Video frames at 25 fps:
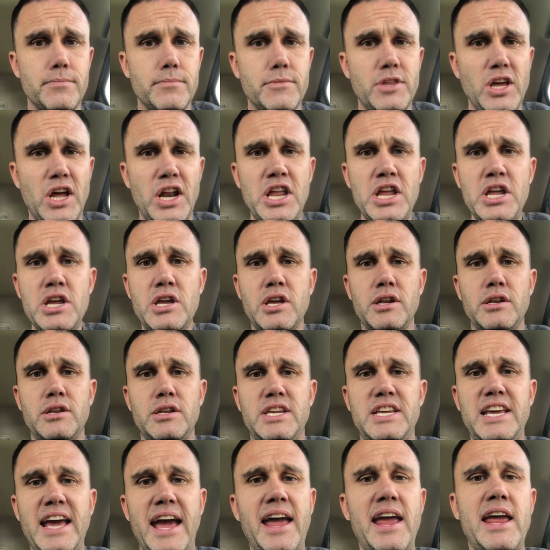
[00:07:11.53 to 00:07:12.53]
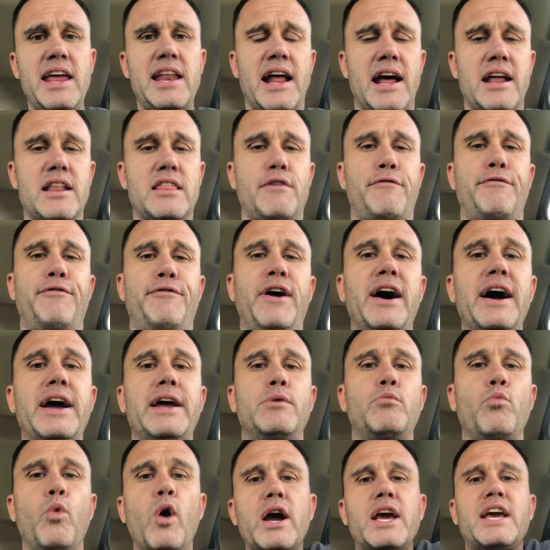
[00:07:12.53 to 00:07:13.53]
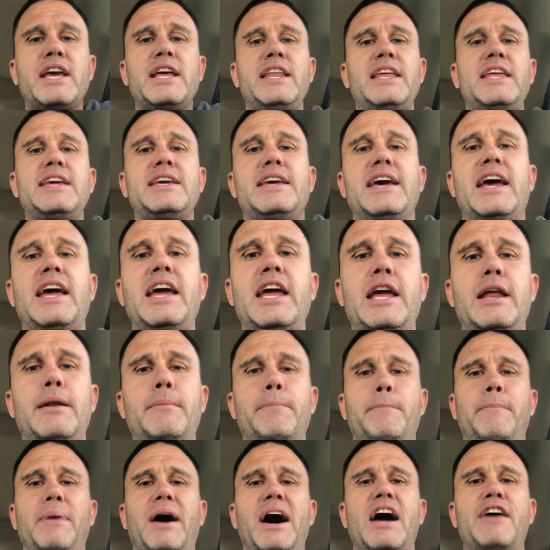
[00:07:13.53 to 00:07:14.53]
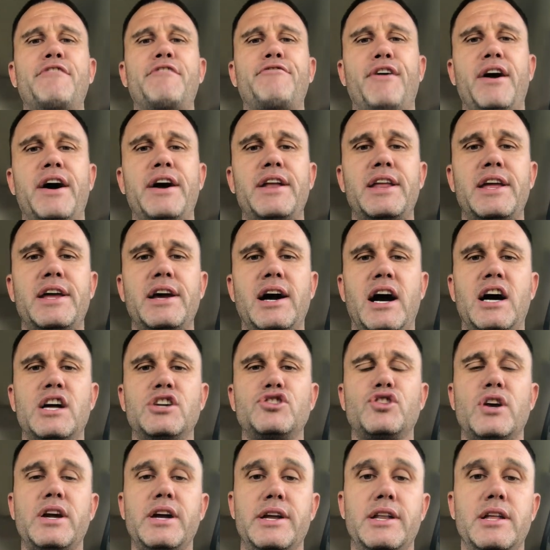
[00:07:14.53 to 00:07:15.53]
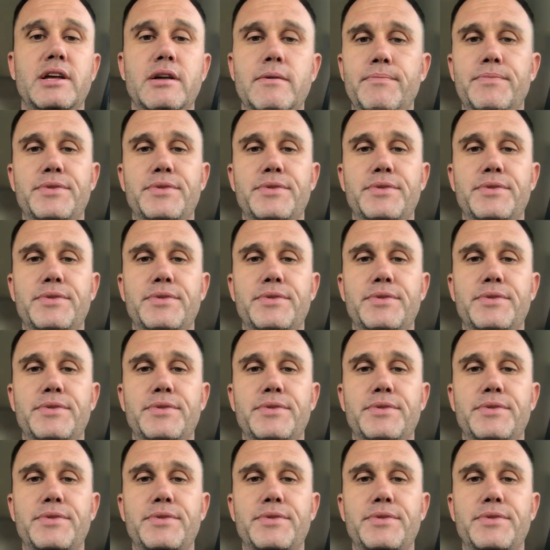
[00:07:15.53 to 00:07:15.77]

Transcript: that he could gain out of the fight. What can he gain by fighting Andrade?